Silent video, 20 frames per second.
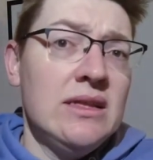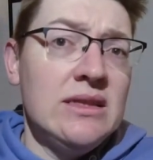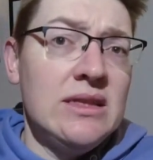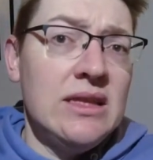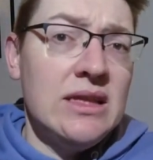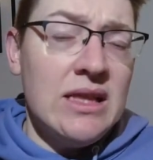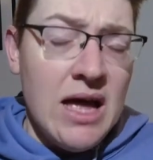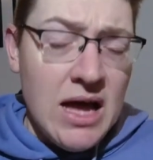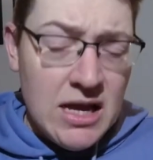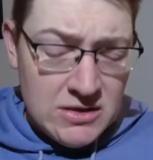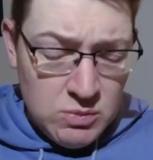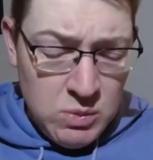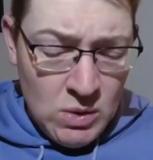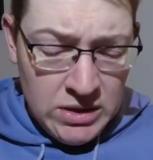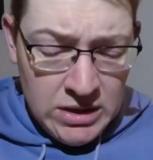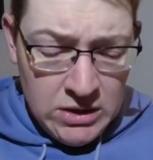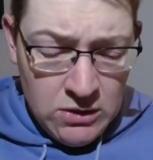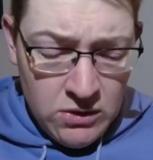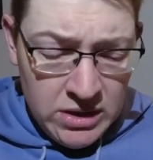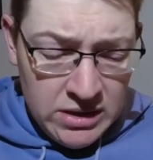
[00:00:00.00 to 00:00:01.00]
The last
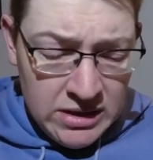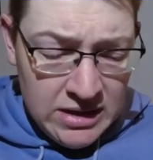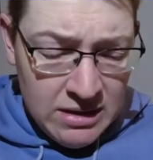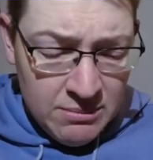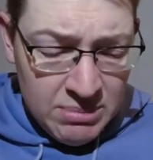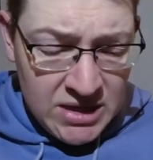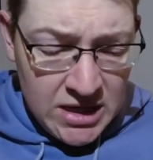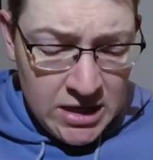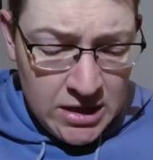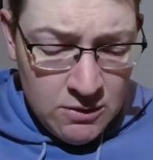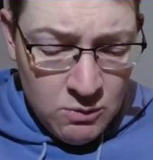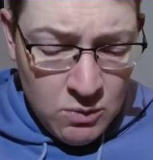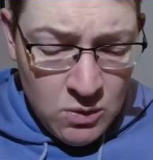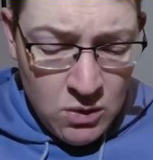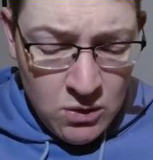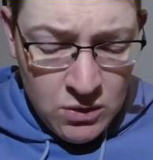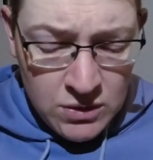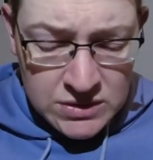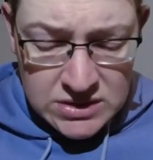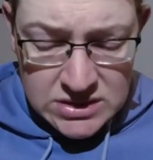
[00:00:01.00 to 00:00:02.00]
one that I ended up getting
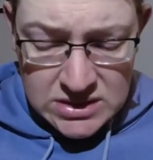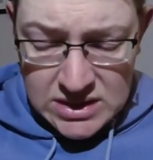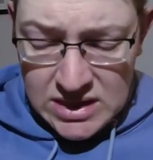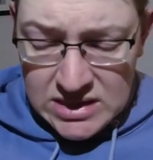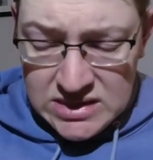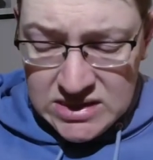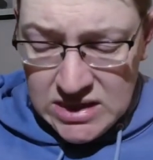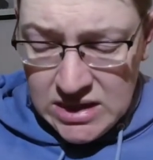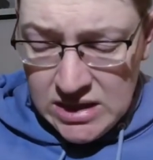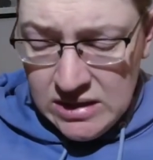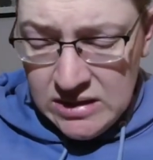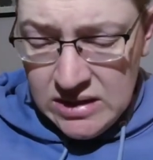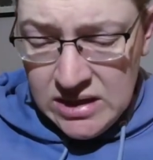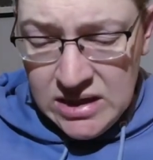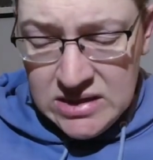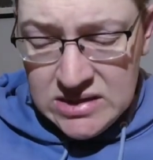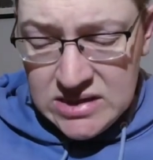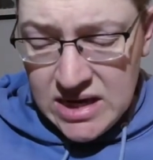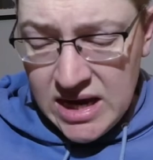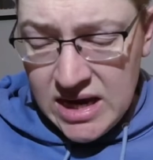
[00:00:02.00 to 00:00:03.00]
was a set of
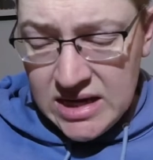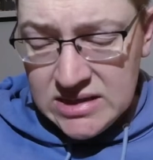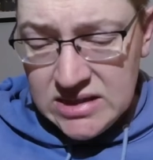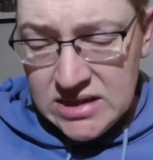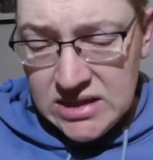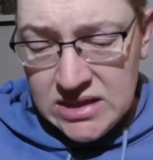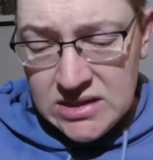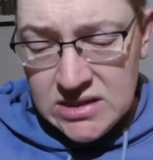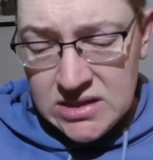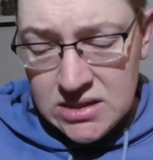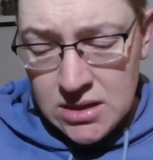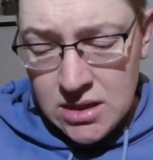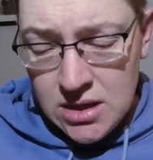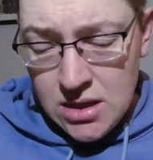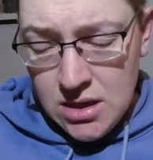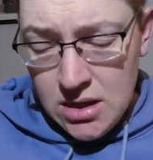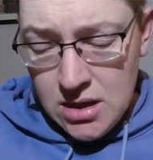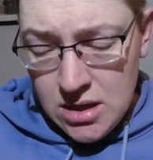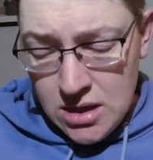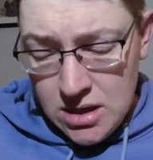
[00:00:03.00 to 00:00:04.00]
these ASICs,
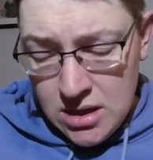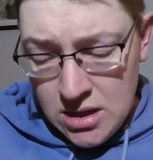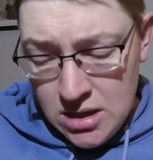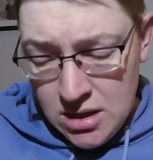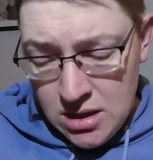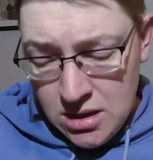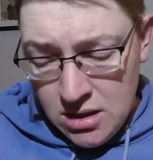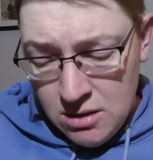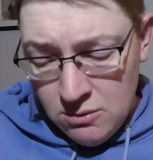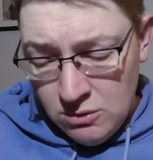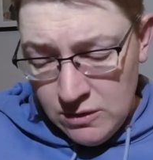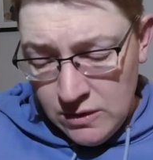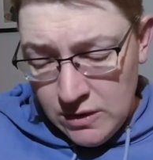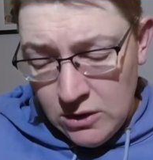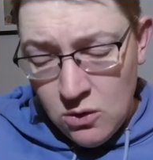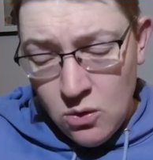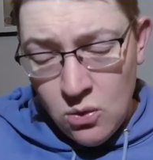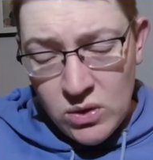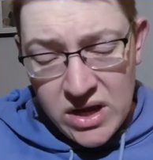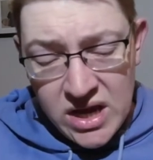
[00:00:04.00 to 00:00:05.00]
what are they
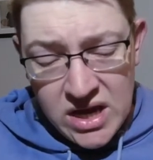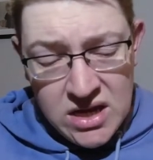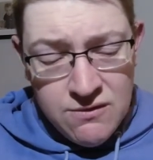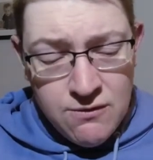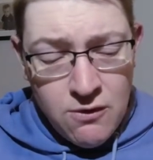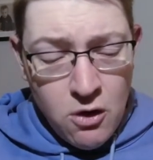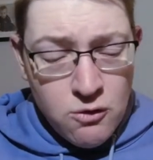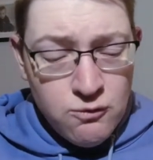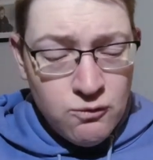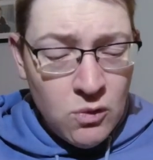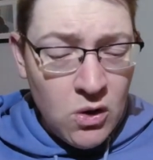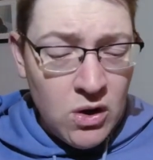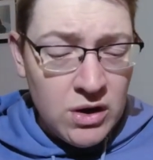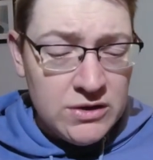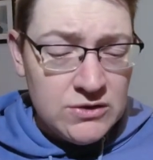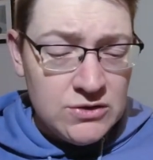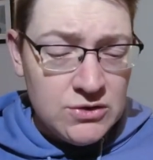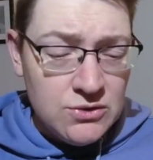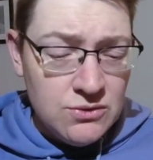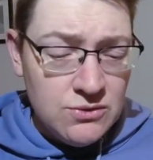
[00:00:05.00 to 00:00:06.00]
called, Evo
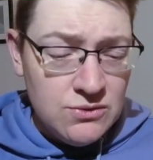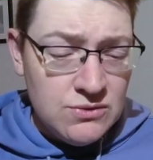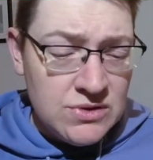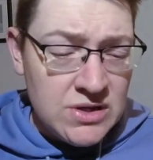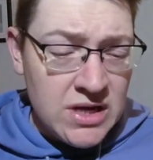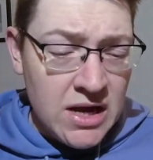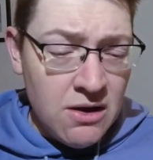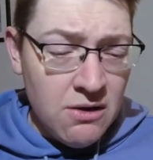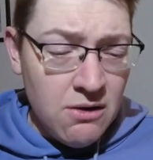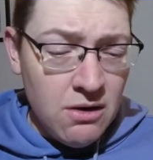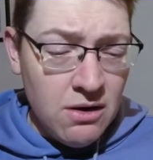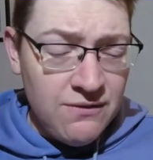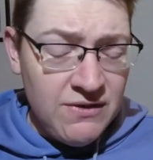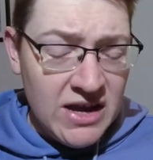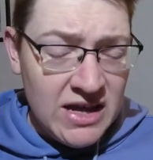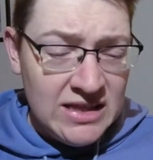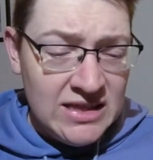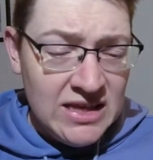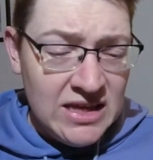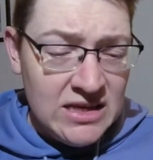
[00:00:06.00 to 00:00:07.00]
Ride 2s. Now, I've
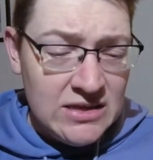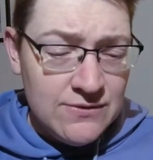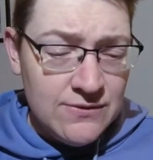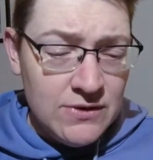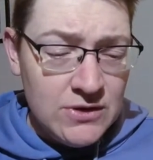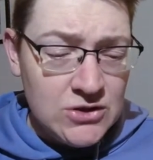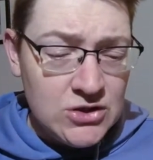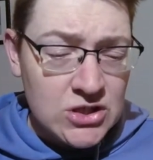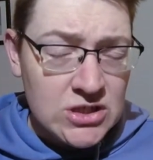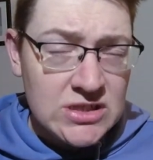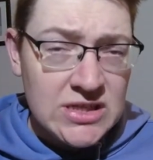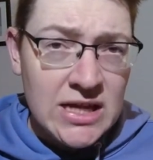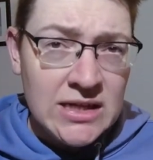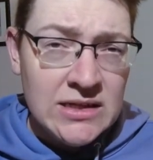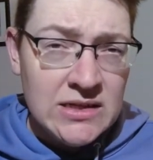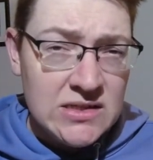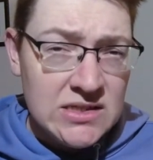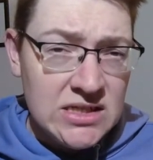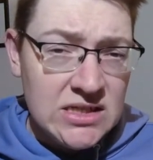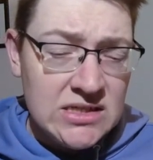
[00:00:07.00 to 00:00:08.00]
had these for just
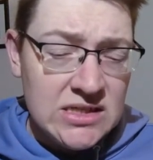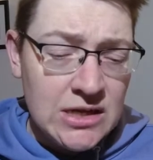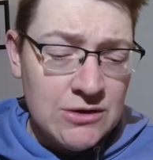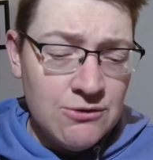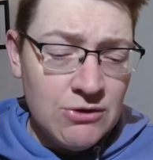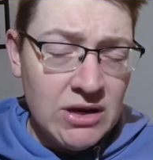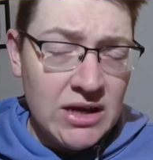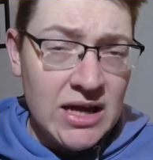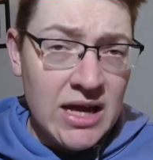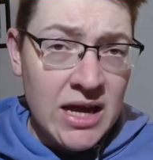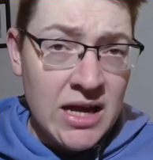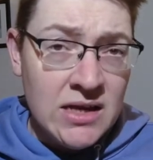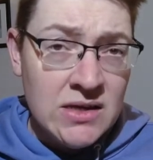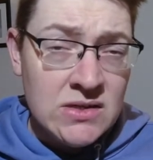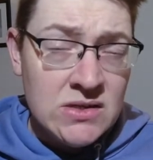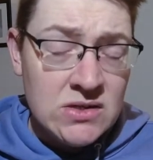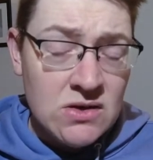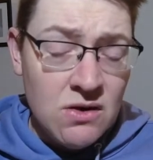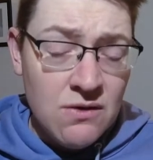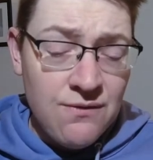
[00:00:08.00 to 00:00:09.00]
under 600
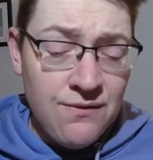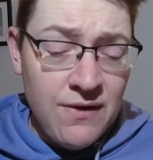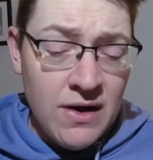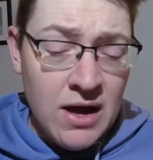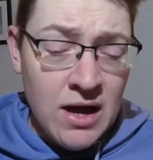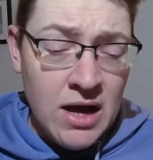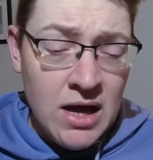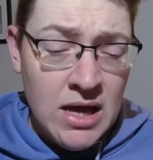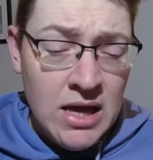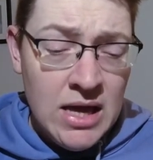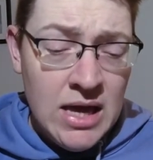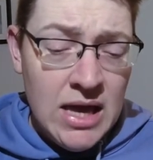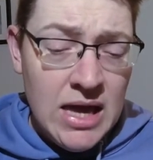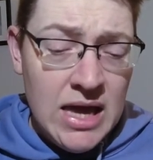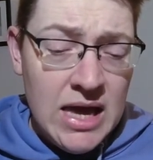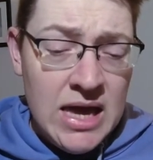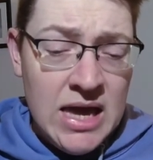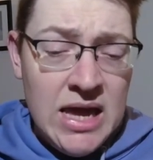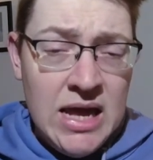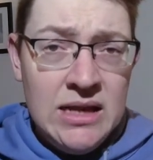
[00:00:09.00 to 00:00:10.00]
Ks so far,
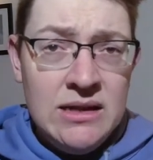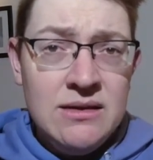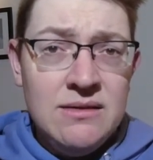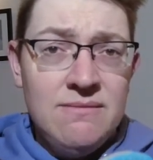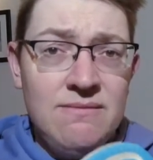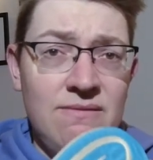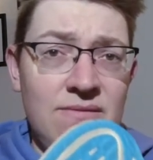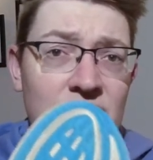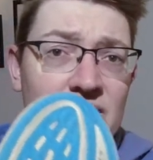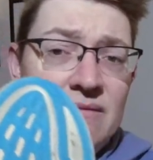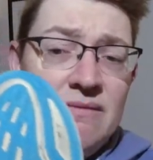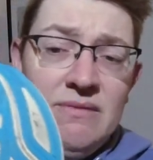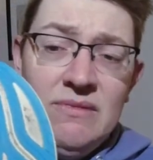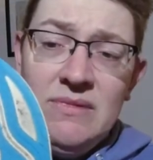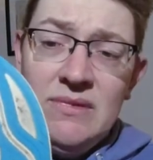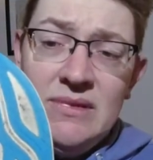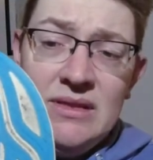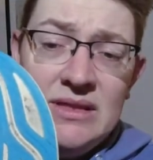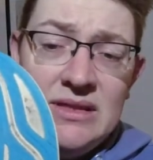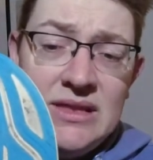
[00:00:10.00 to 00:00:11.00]
and
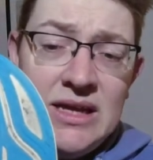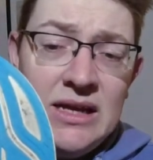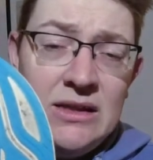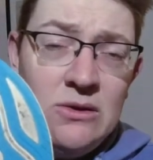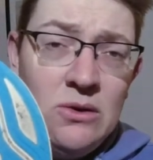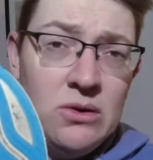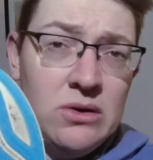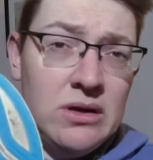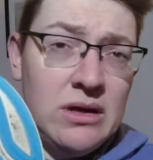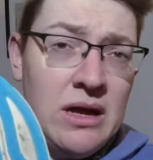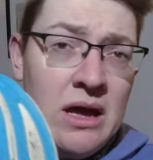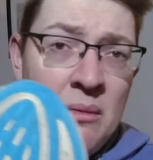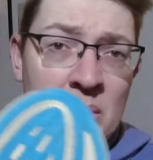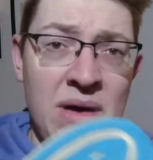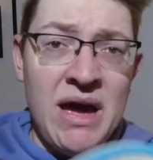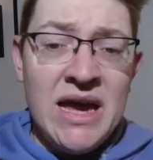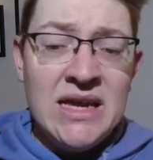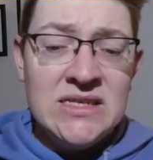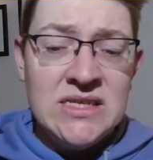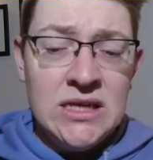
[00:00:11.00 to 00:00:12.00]
they look
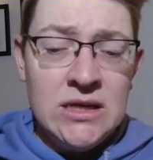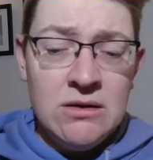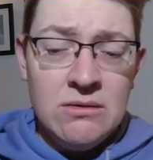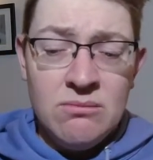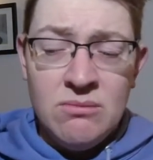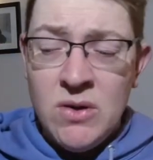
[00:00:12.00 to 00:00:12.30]
amazing.